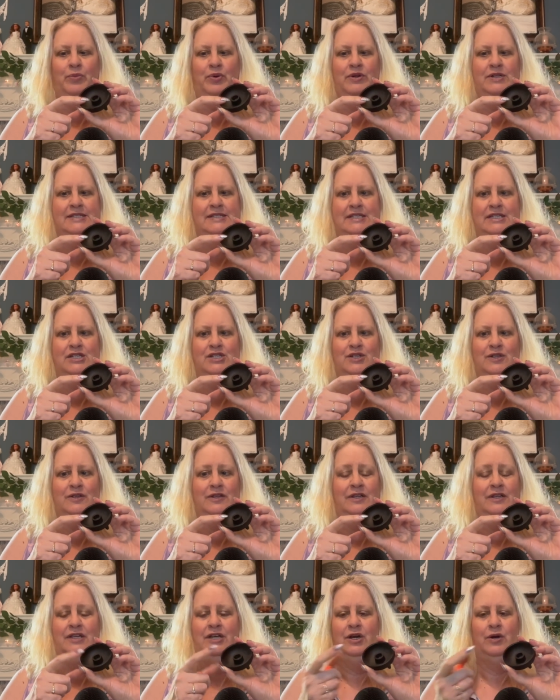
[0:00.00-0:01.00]
put a sigil
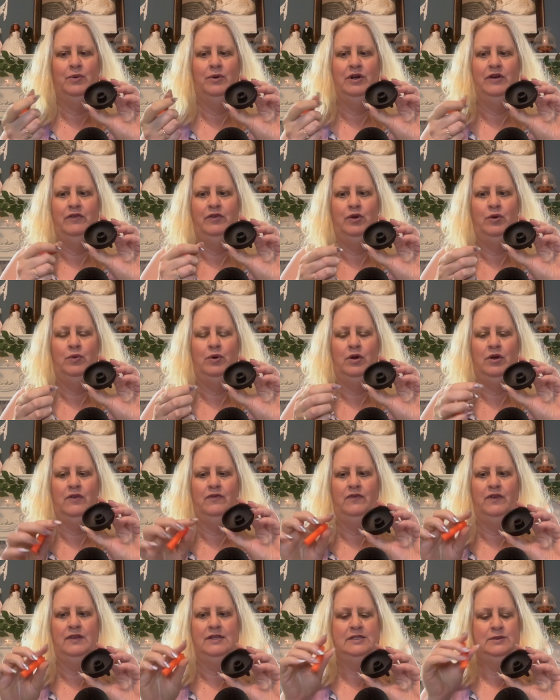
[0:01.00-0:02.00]
in there, whatever you're working
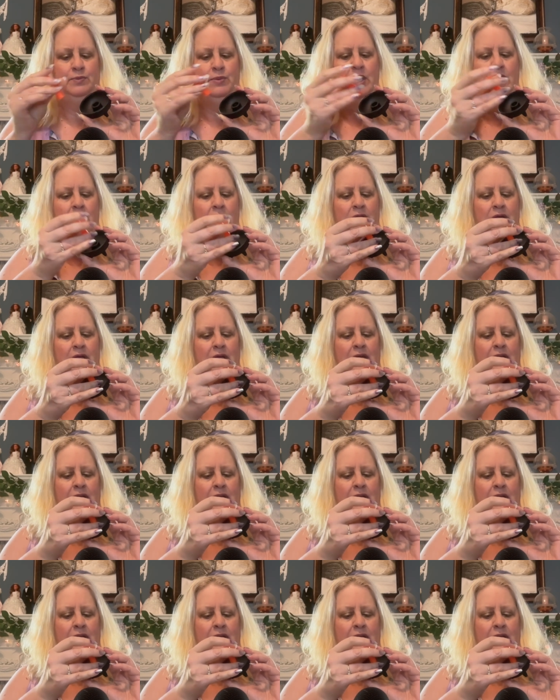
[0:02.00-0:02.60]
for the spell,